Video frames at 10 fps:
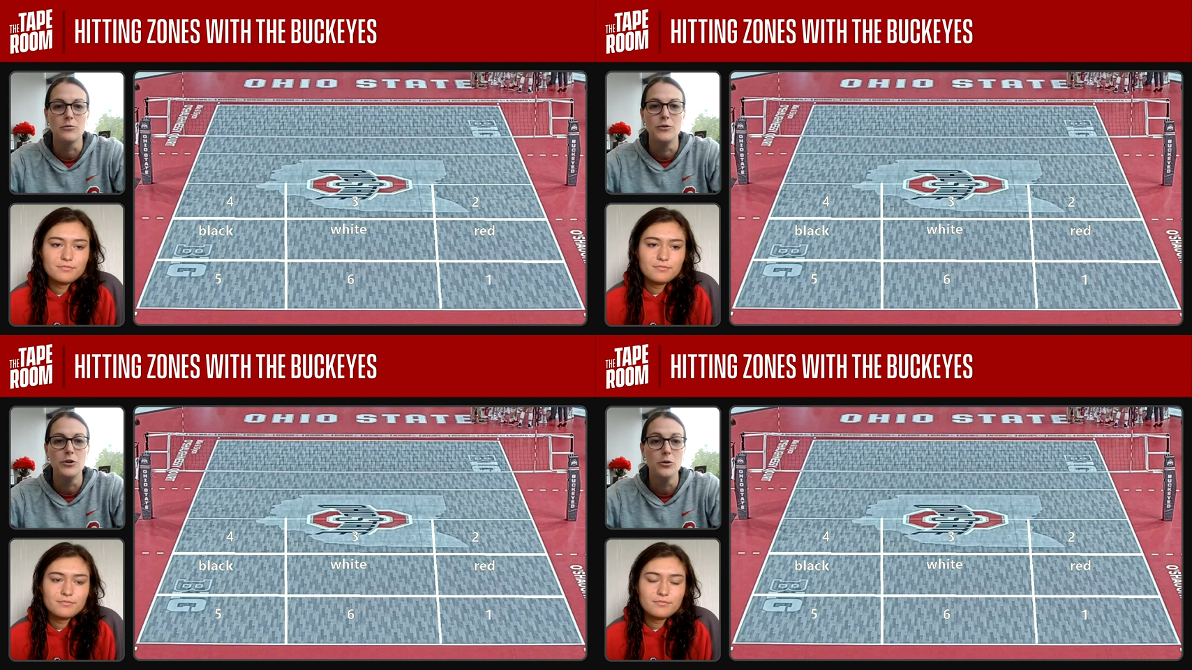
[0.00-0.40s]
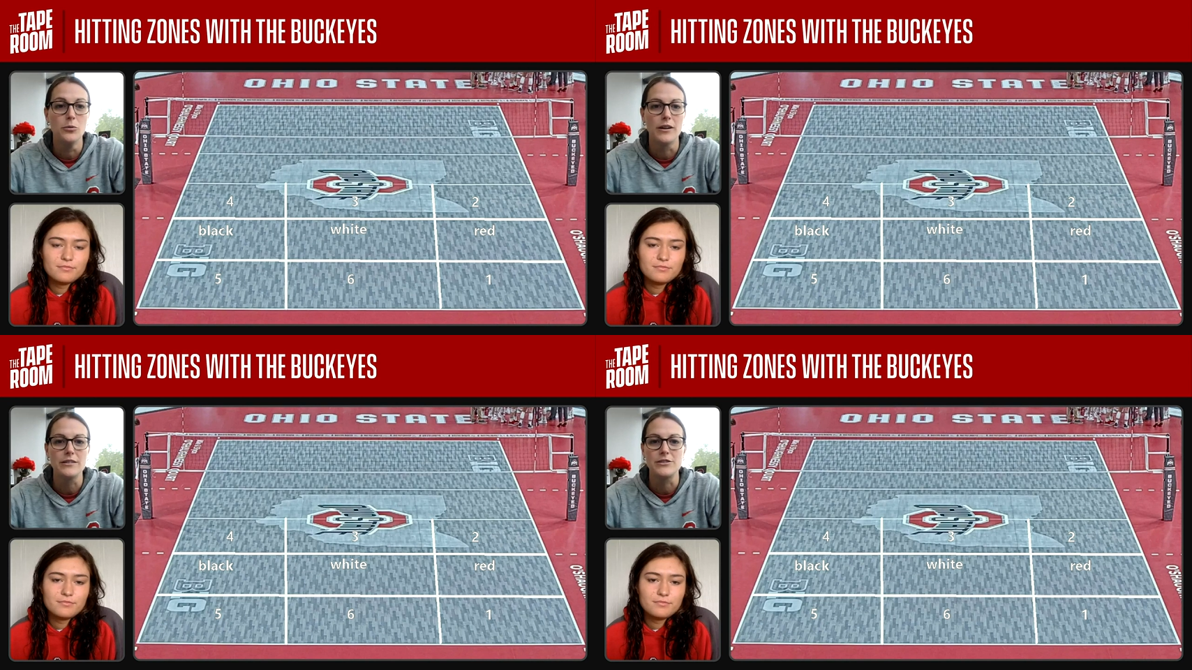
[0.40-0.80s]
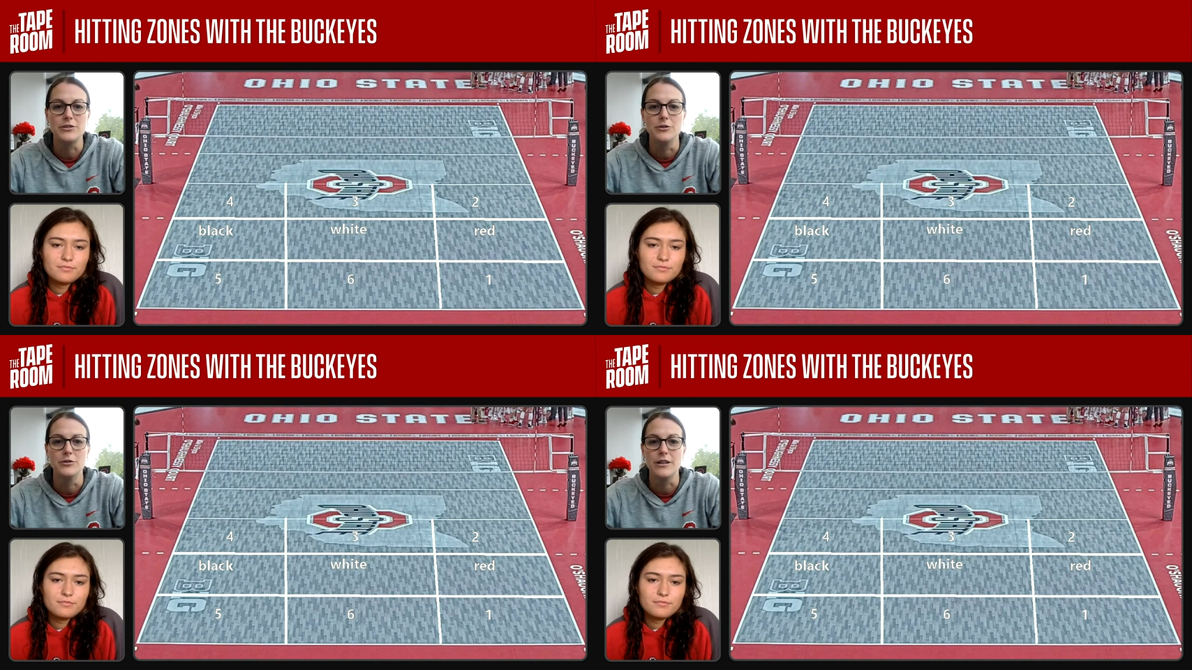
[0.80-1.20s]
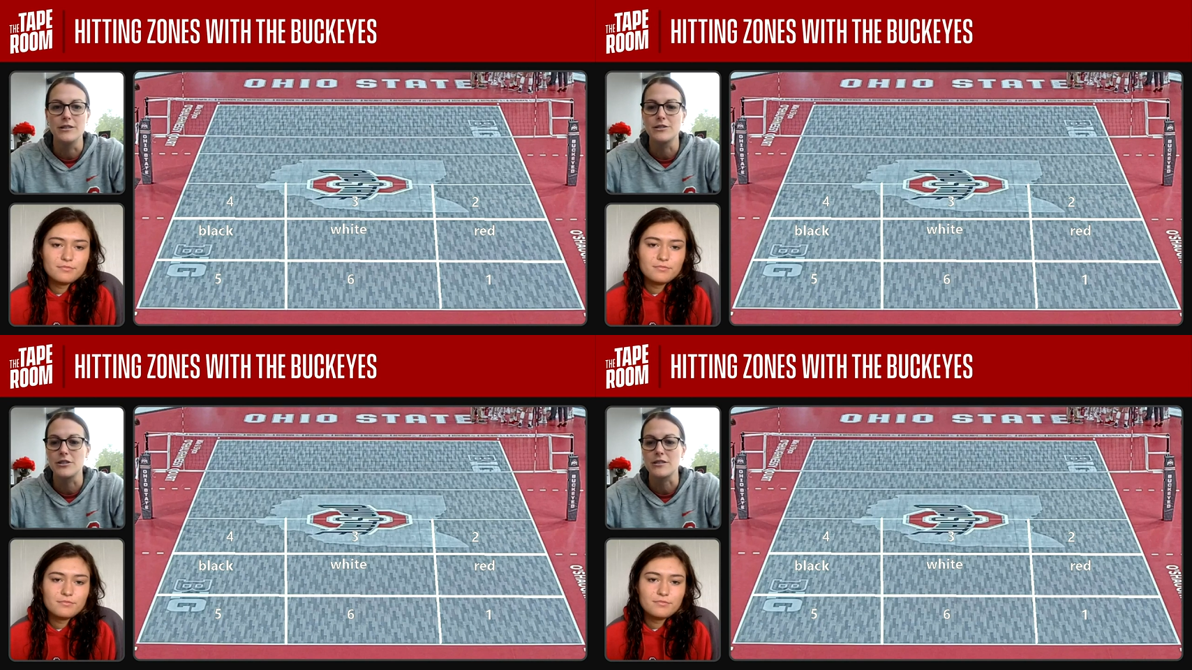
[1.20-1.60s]
Speaker 1: you want to do
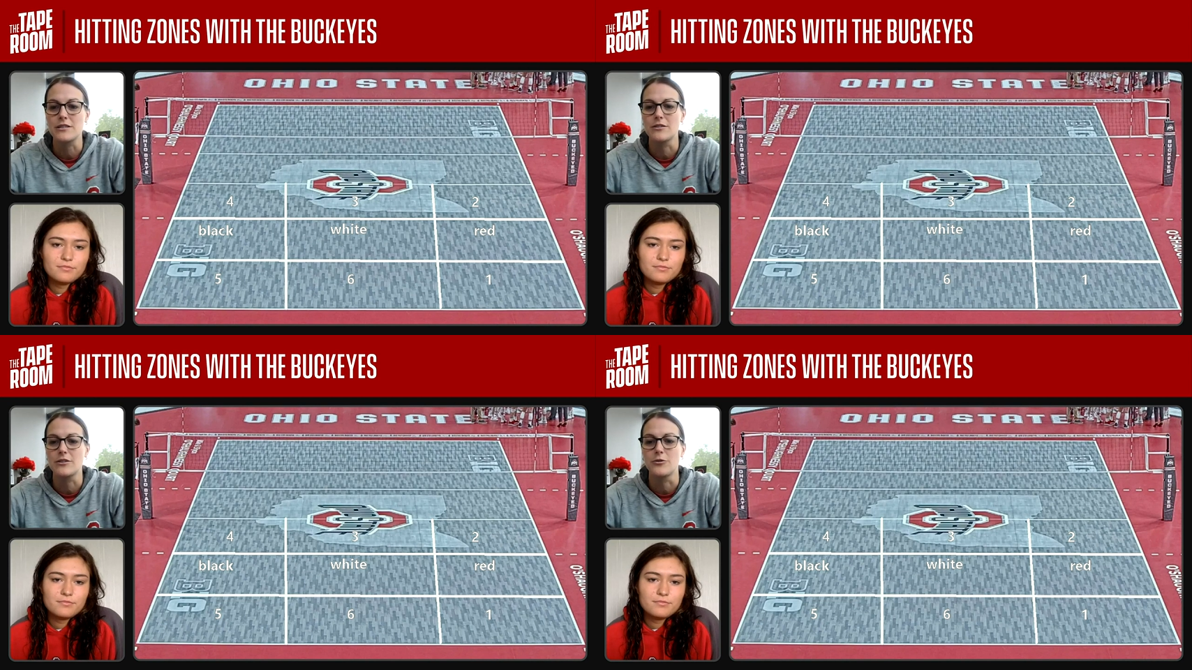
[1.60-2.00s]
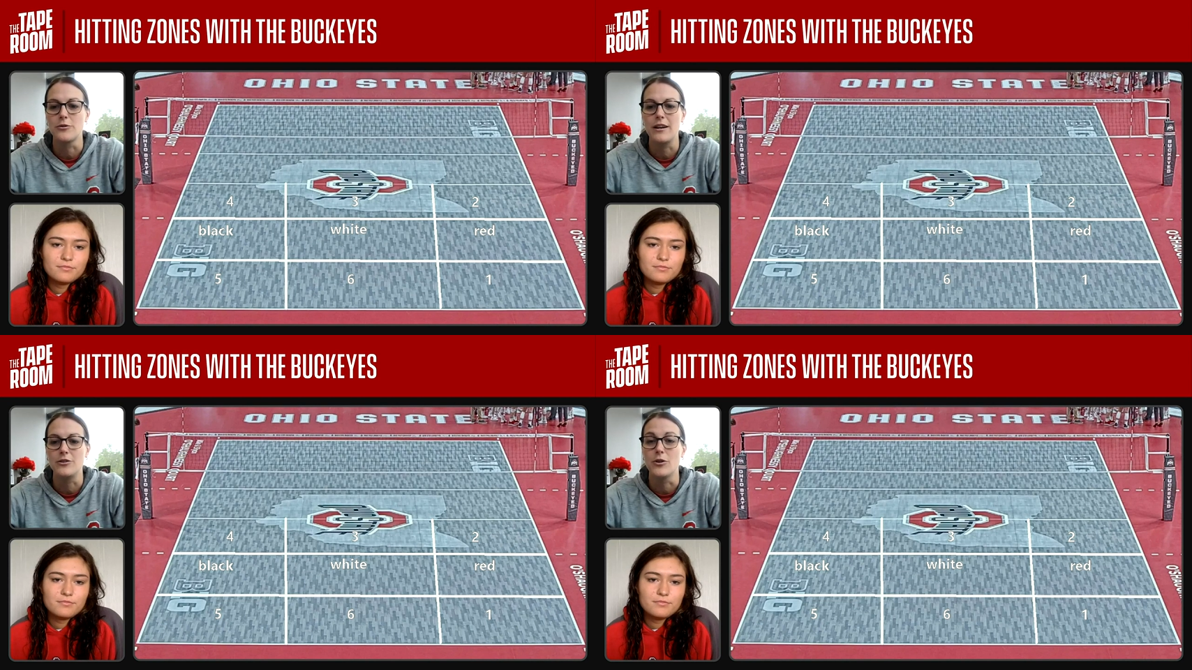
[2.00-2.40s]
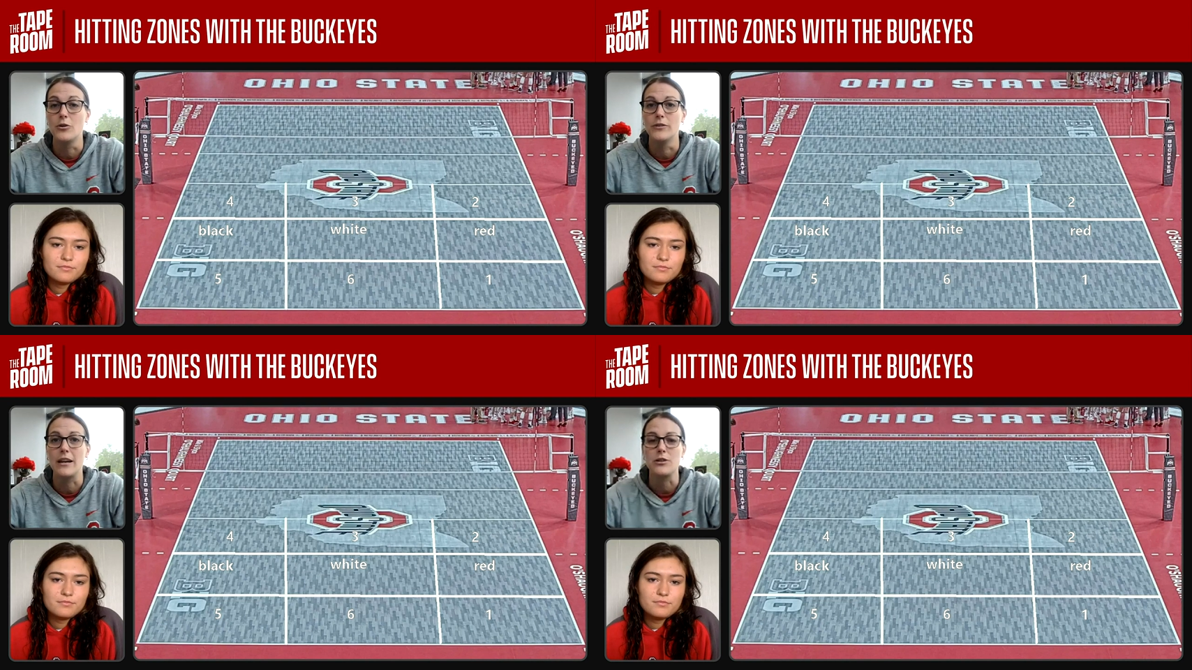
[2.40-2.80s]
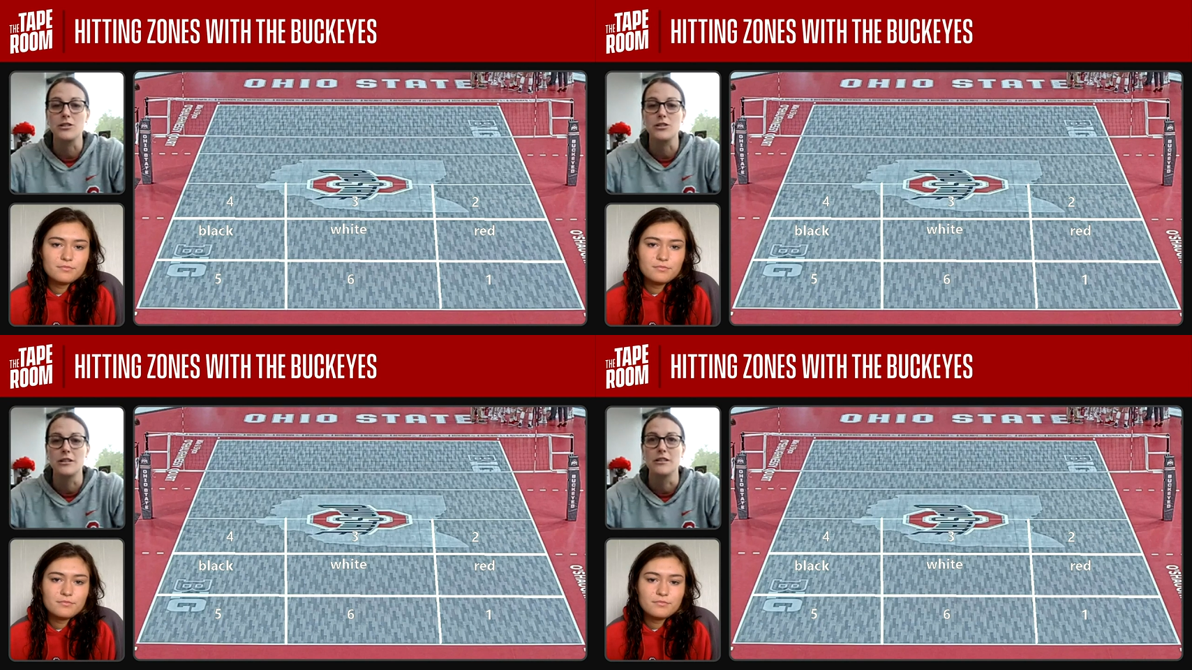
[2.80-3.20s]
is just create your own language.